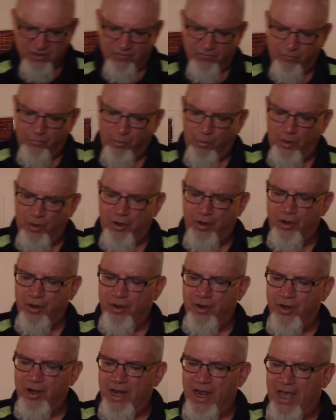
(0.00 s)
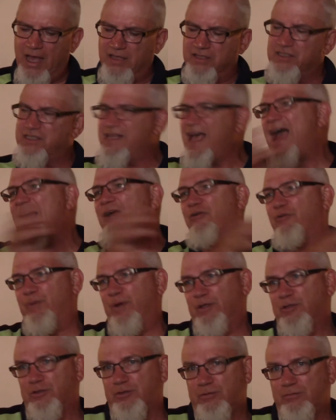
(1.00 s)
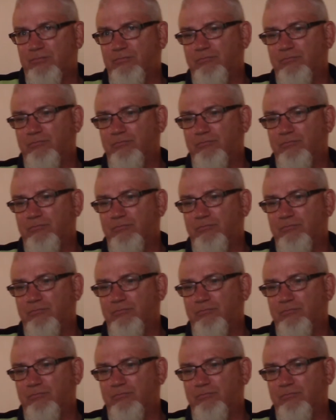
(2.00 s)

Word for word: of word and sacrament.